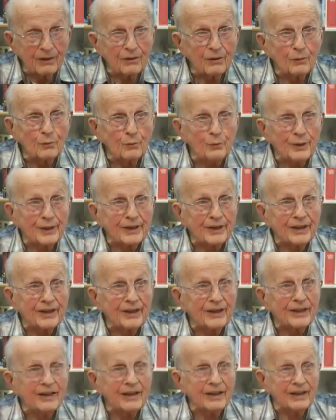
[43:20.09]

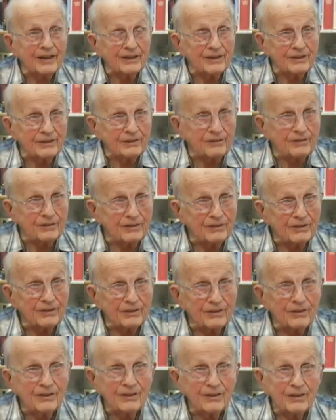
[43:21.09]
written a
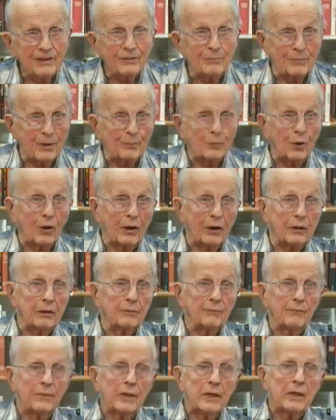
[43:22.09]
memoir.
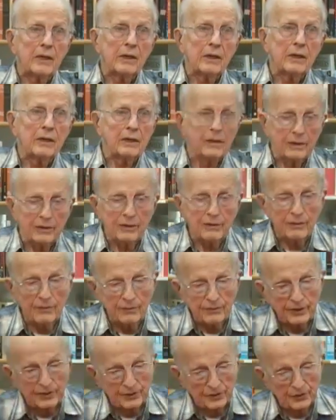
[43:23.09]

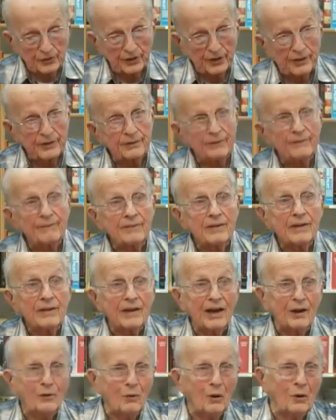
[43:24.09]
This is it.
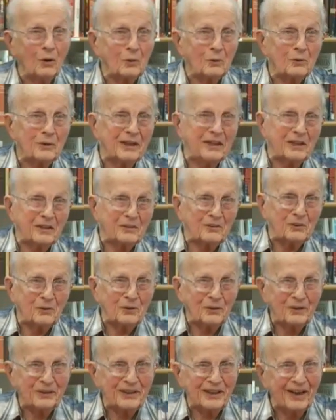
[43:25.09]
I won't read it
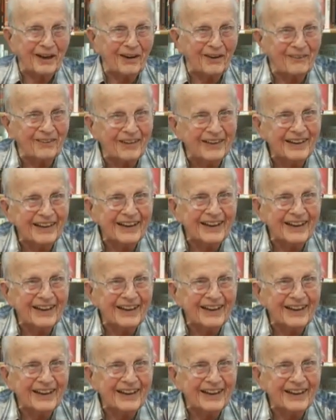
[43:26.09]
to you now.